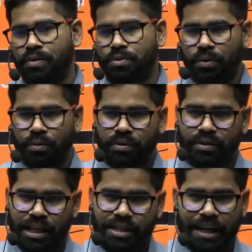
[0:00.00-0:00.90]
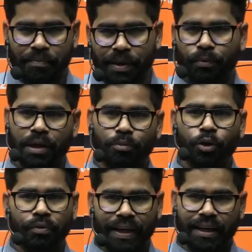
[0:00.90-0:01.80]
So just give me one more
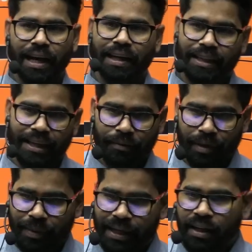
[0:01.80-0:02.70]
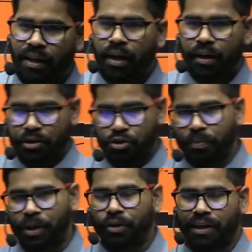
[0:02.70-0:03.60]
week, and then I will be
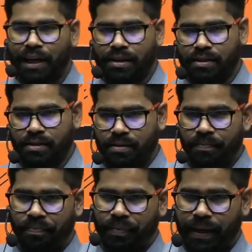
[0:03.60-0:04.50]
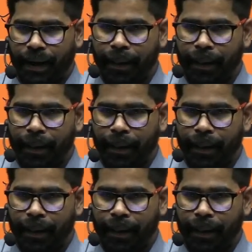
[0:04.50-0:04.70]
resuming your classes. Okay.